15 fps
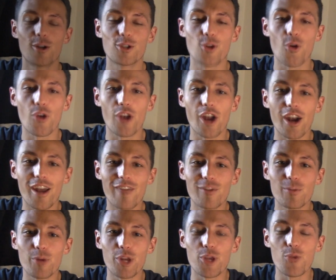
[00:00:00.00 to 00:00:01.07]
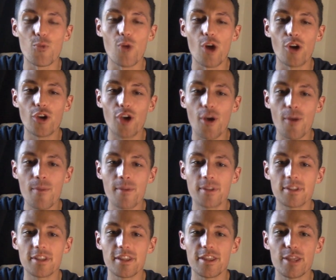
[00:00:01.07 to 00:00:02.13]
What's going on, everybody? Welcome
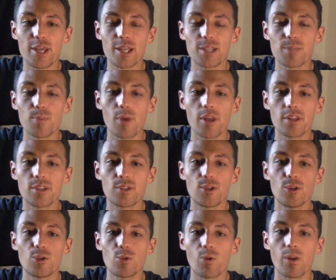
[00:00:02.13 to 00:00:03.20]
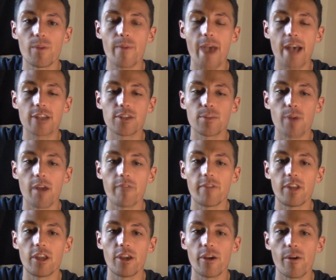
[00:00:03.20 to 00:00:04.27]
to this month's 220 Mastermind
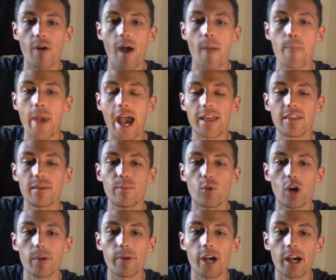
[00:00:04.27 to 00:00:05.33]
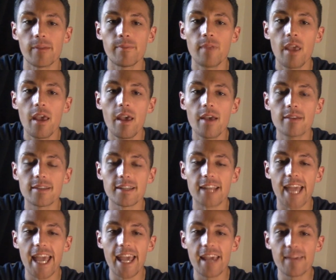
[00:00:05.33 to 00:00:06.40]
video. I'm Matthew Moibon.
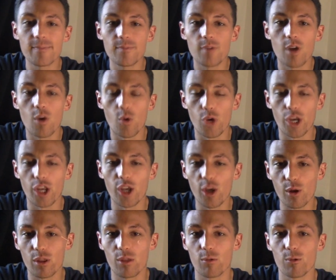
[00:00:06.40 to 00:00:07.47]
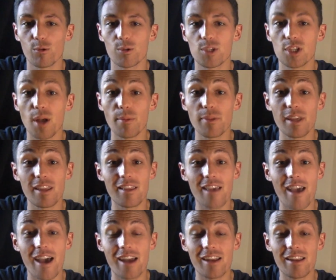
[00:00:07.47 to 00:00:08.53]
Today, we're going to go through something
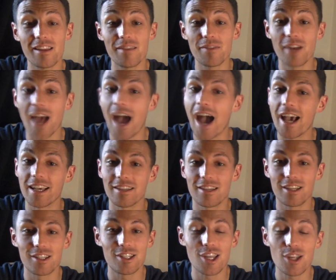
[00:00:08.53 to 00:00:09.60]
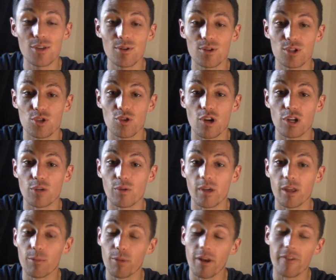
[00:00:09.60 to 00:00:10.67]
that even I continue to struggle
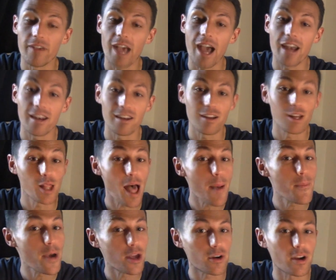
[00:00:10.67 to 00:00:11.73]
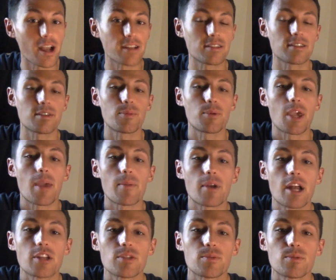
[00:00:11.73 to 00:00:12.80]
with, but I've gotten a lot better at since I became an
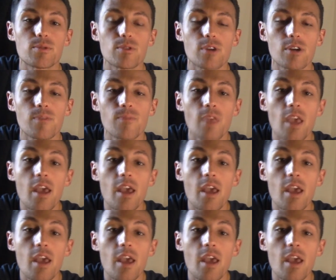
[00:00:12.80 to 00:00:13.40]
entrepreneur.